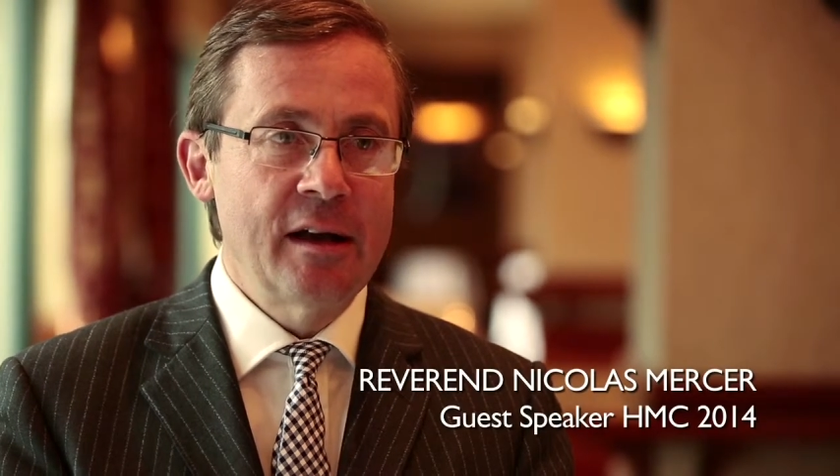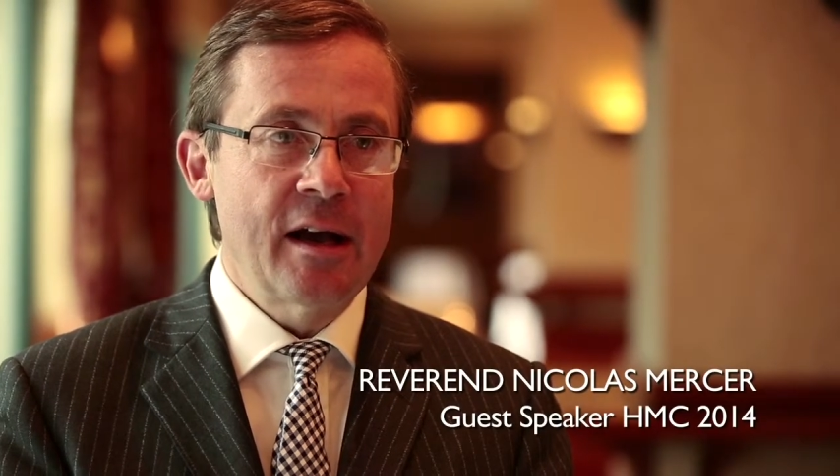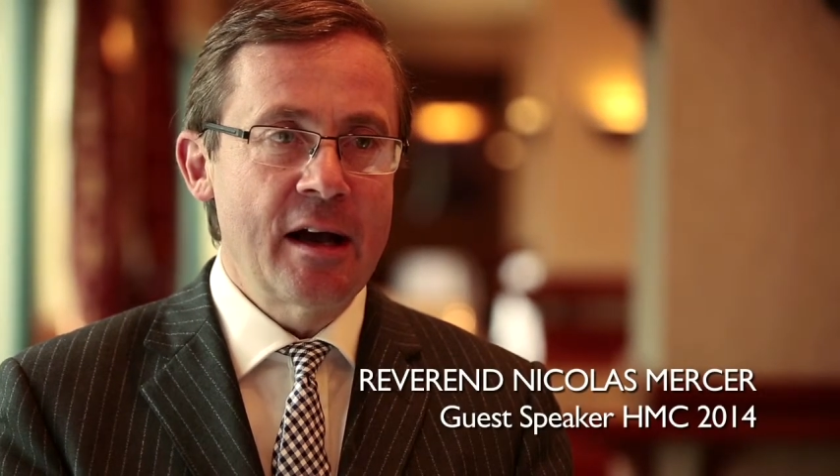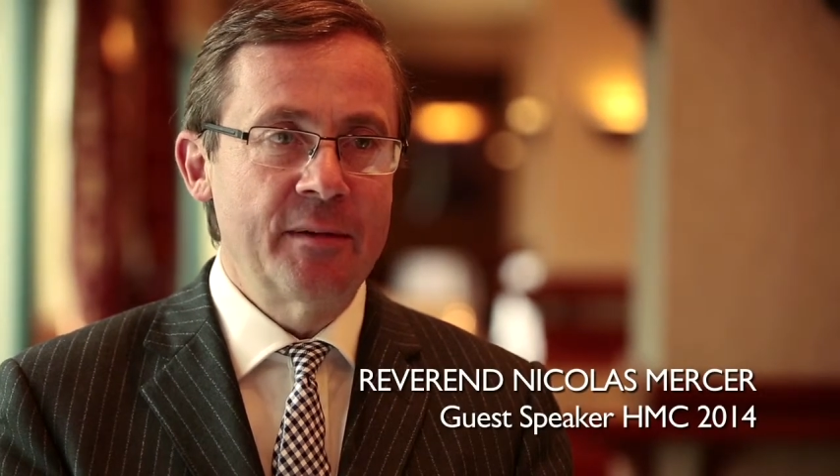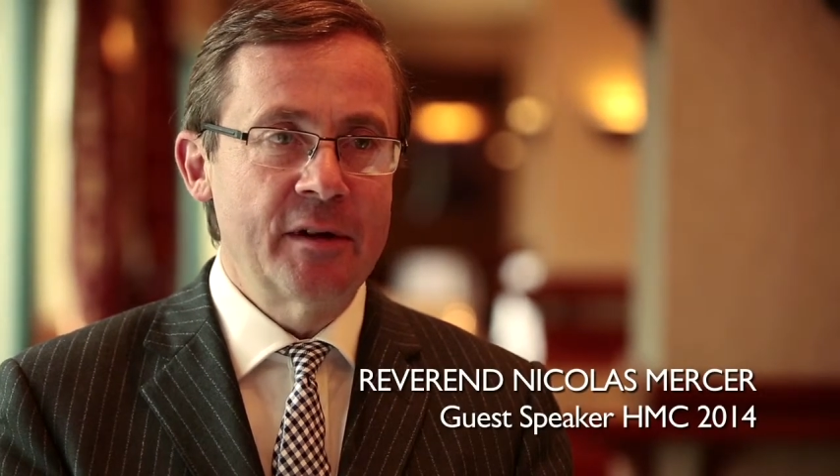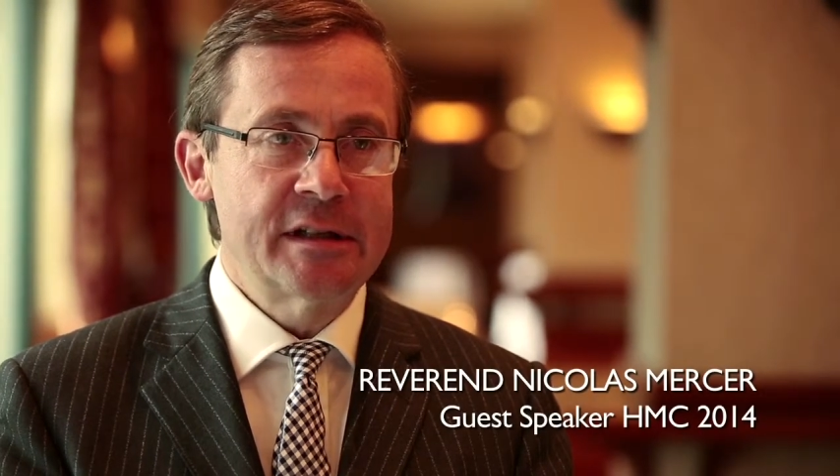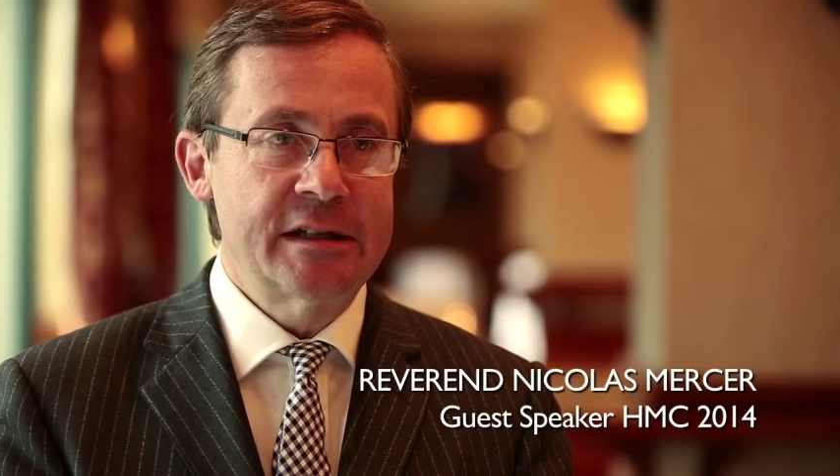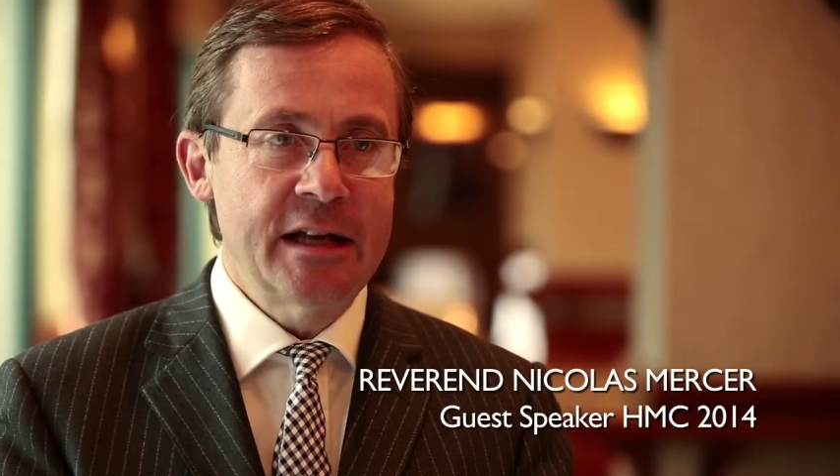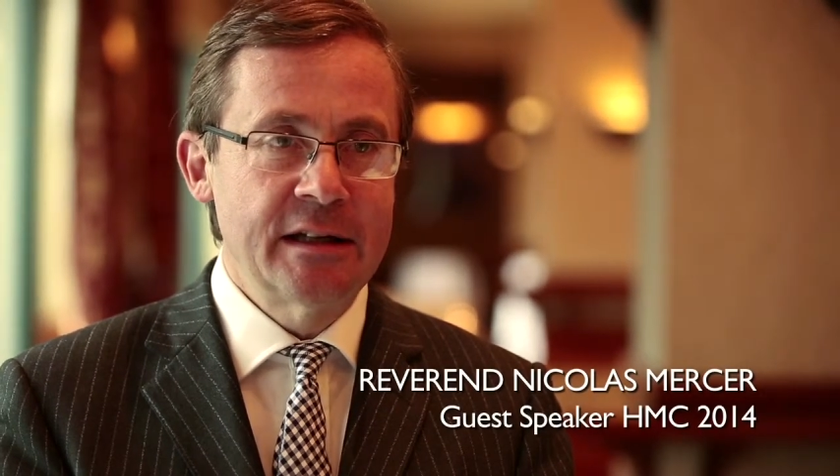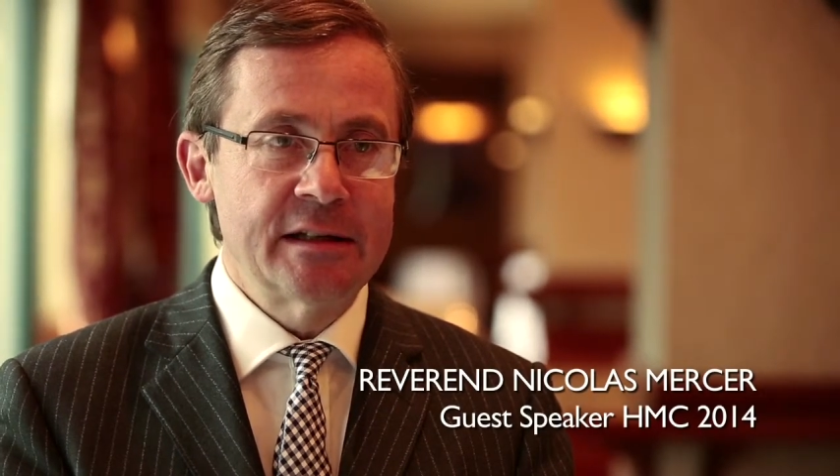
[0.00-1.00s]
uh, there's a
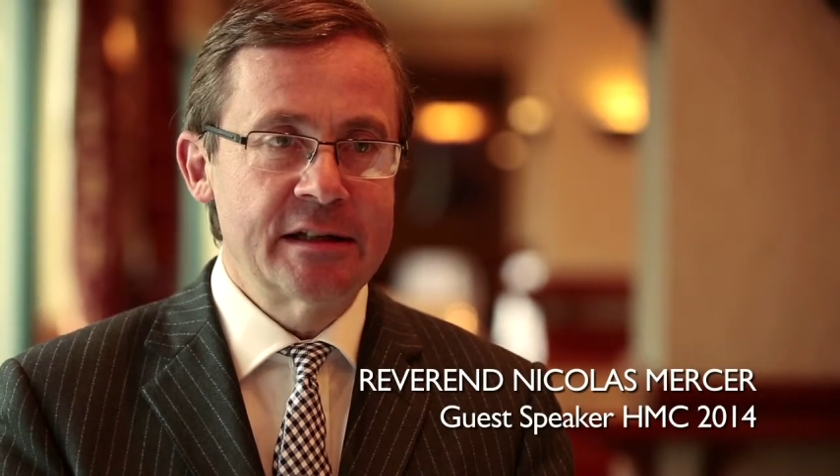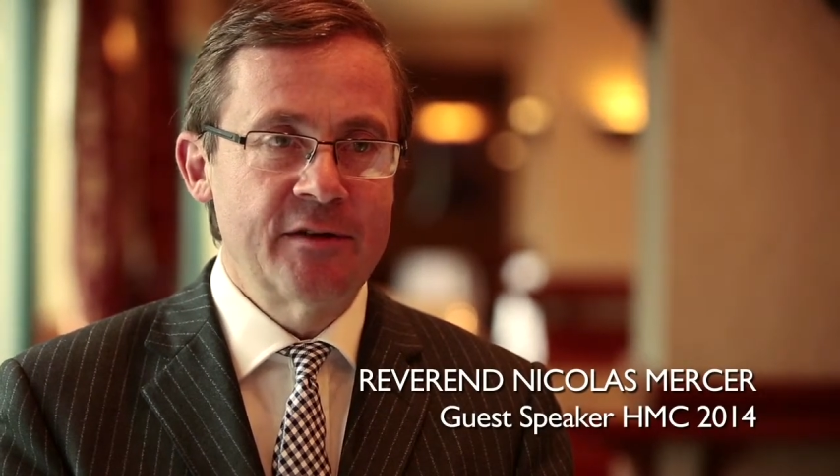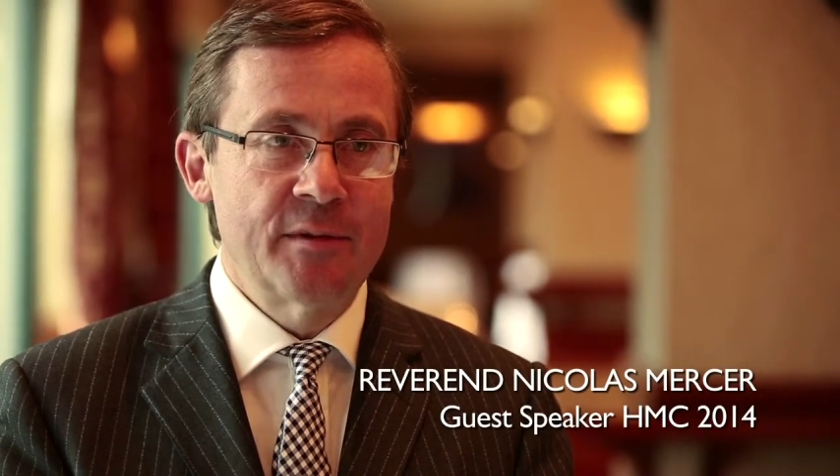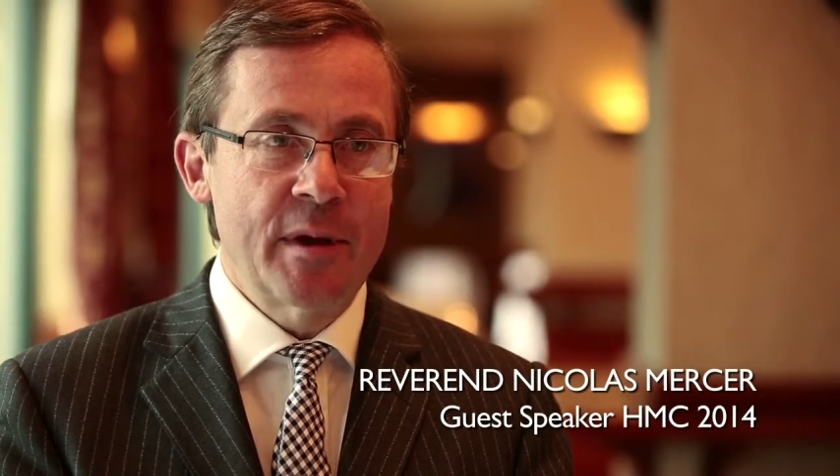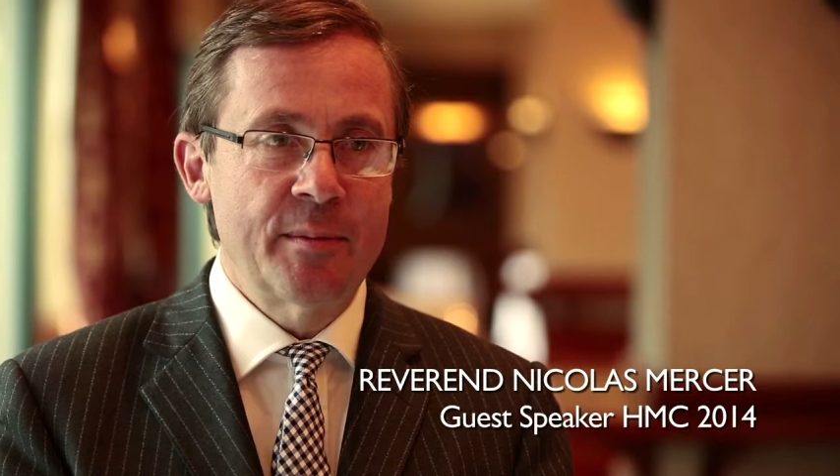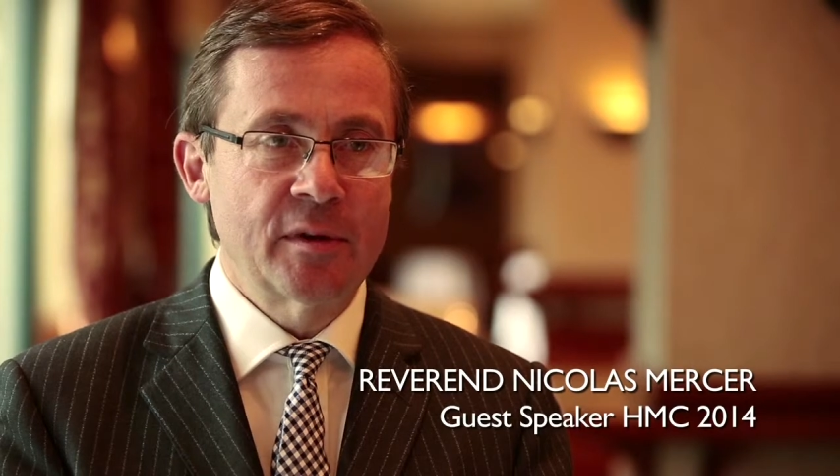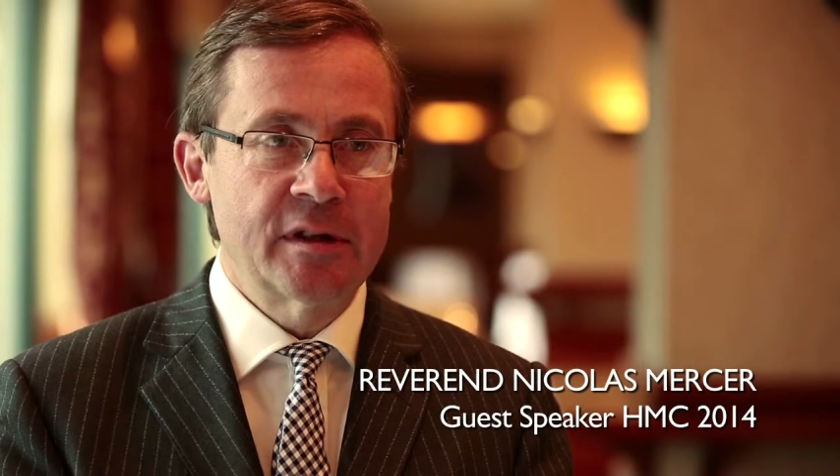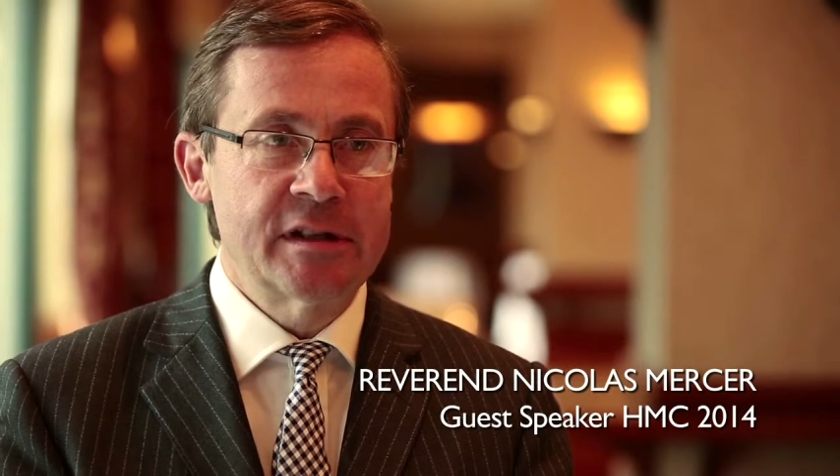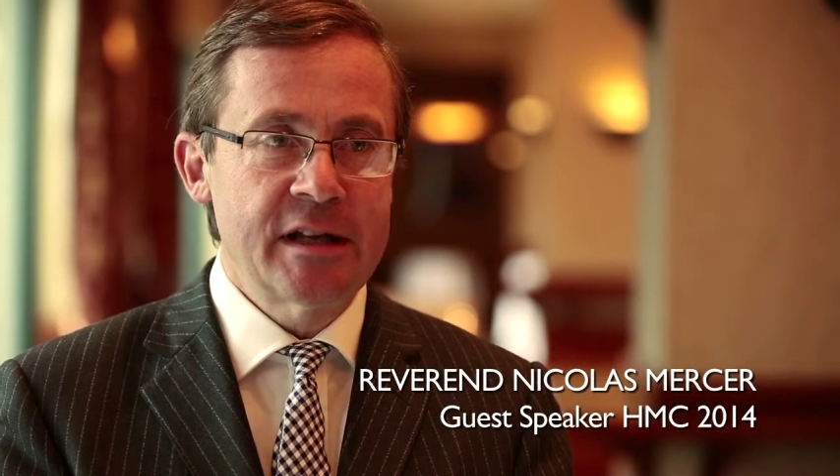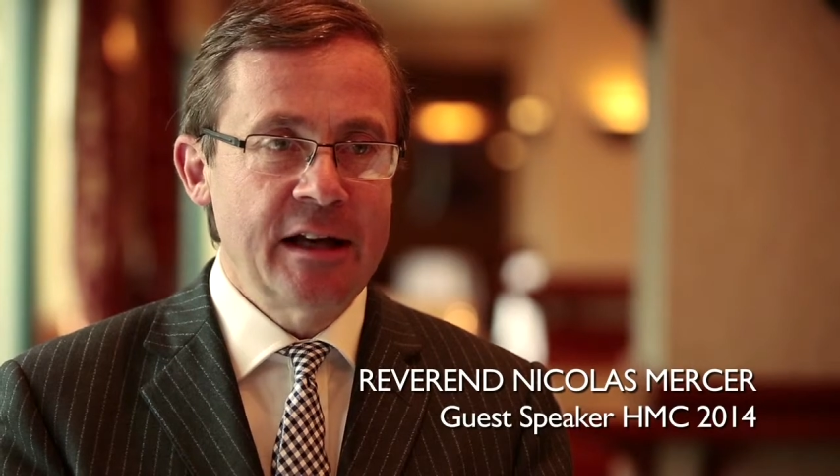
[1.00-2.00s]
tendency for people
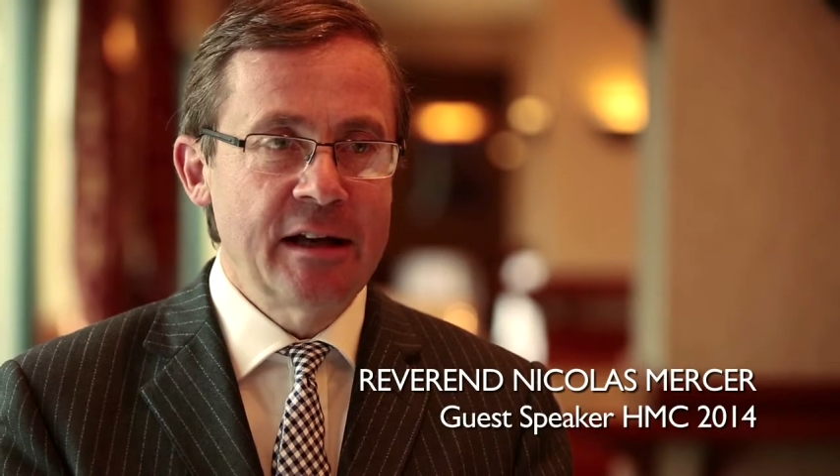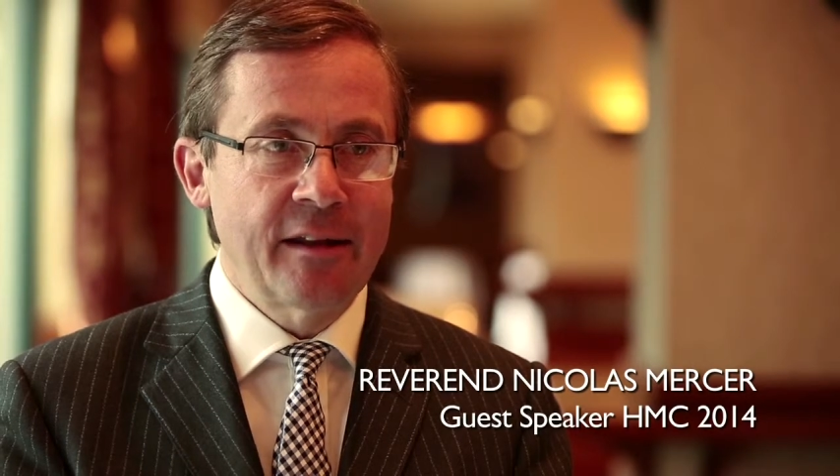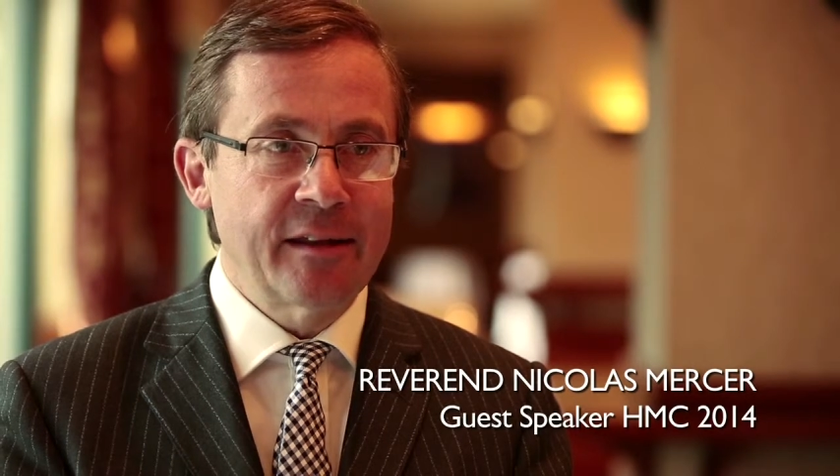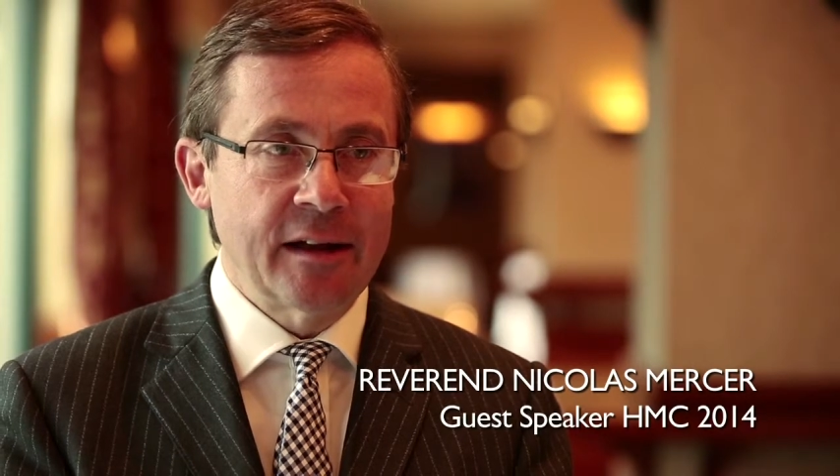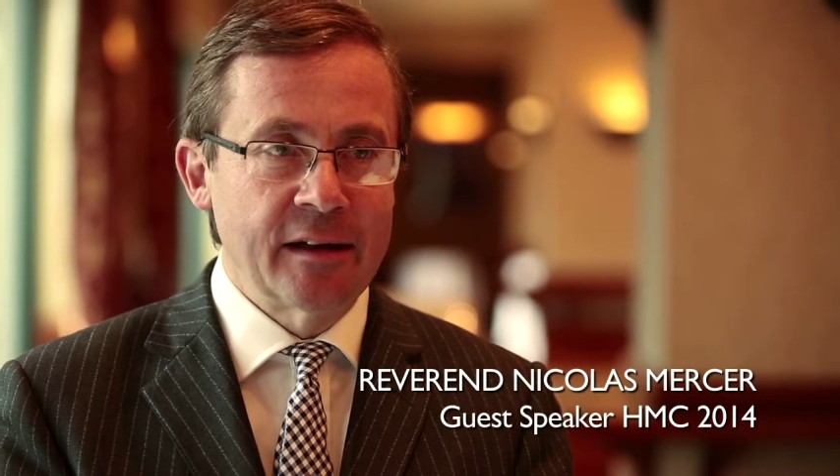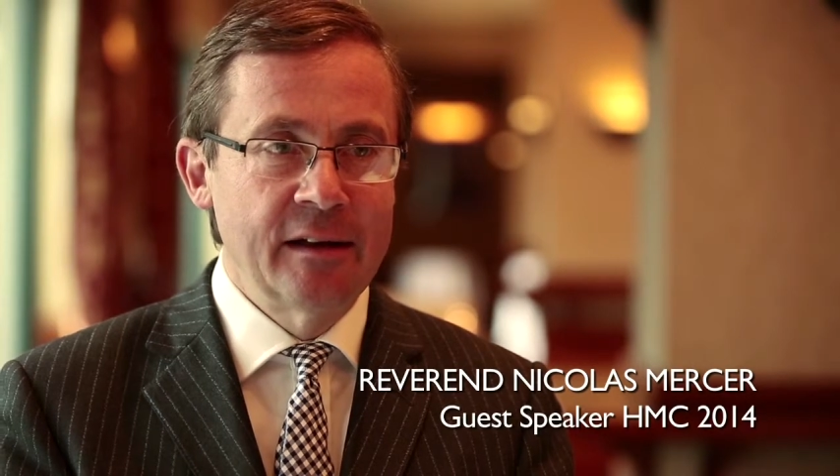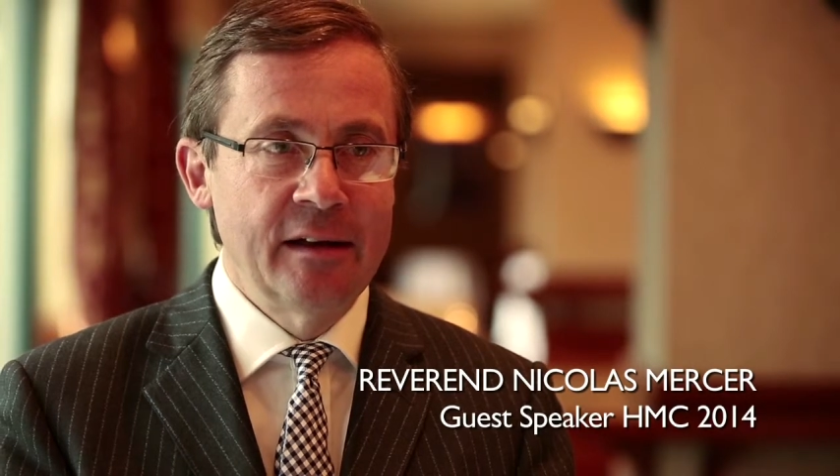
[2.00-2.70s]
to say nothing.